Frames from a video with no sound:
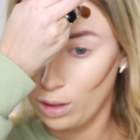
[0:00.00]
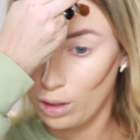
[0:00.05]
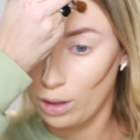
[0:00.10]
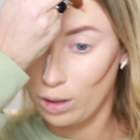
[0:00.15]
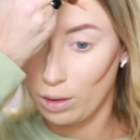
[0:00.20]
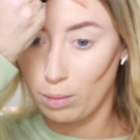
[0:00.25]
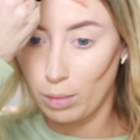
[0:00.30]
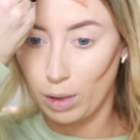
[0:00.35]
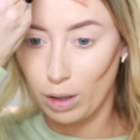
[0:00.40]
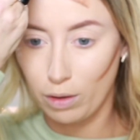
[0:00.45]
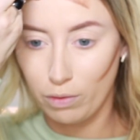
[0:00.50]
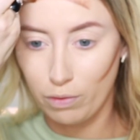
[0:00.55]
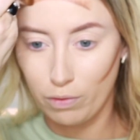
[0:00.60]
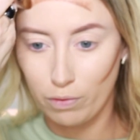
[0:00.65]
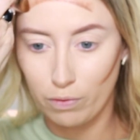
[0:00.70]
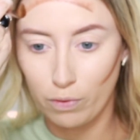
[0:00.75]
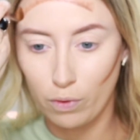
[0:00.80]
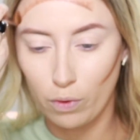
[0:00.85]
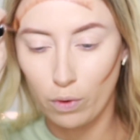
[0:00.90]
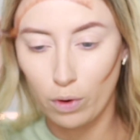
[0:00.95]
on my
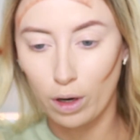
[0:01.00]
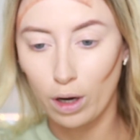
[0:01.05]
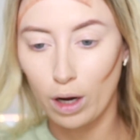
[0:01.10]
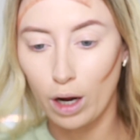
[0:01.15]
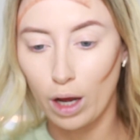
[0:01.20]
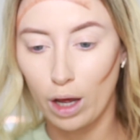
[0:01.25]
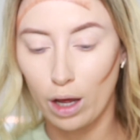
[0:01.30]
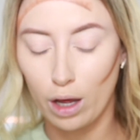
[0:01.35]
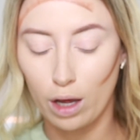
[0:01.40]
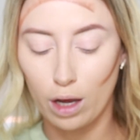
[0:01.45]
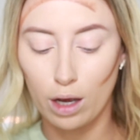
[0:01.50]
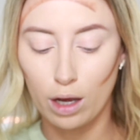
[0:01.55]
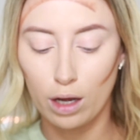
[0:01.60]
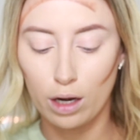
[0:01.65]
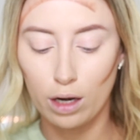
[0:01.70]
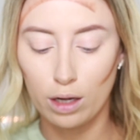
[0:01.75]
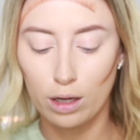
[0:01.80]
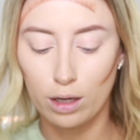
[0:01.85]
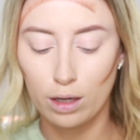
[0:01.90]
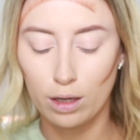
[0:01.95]

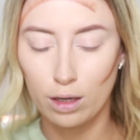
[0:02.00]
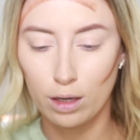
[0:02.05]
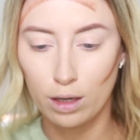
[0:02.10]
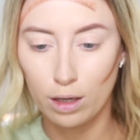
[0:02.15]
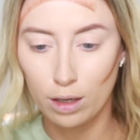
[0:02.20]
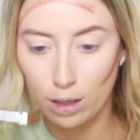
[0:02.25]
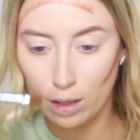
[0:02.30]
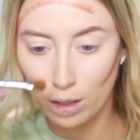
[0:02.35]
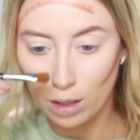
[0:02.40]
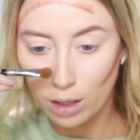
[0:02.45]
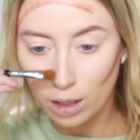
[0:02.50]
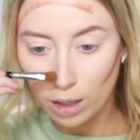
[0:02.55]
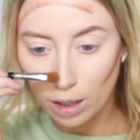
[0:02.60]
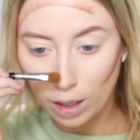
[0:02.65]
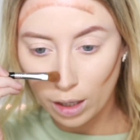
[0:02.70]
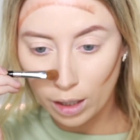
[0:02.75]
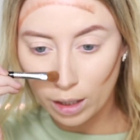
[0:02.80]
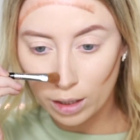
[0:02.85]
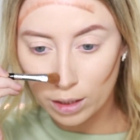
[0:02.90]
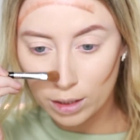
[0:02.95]
forehead,
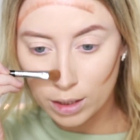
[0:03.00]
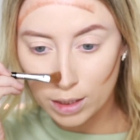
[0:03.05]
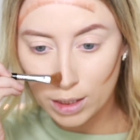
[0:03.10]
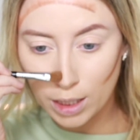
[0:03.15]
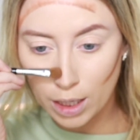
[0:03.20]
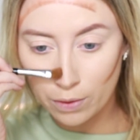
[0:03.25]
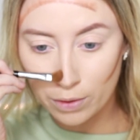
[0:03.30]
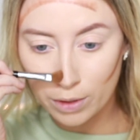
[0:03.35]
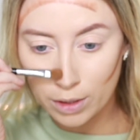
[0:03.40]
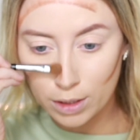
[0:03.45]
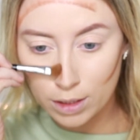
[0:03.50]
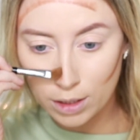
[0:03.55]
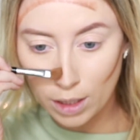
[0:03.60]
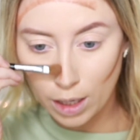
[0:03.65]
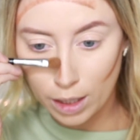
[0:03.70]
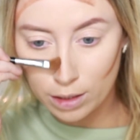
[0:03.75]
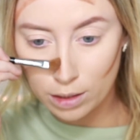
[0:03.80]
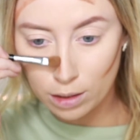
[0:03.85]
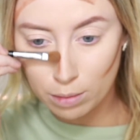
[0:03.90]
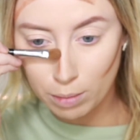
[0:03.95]
and down the
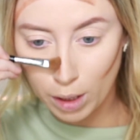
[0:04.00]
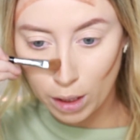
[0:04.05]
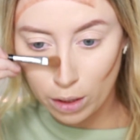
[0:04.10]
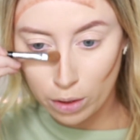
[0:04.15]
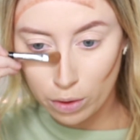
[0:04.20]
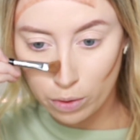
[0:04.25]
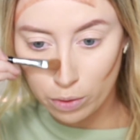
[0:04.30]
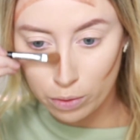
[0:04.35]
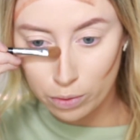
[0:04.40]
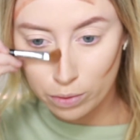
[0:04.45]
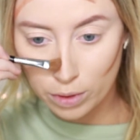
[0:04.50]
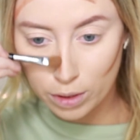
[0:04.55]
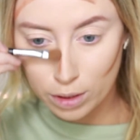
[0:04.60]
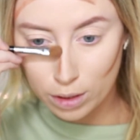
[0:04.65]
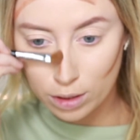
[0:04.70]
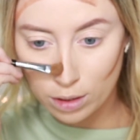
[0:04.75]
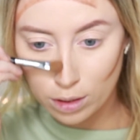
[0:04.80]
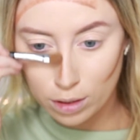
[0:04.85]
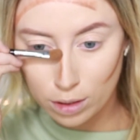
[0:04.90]
sides of my nose.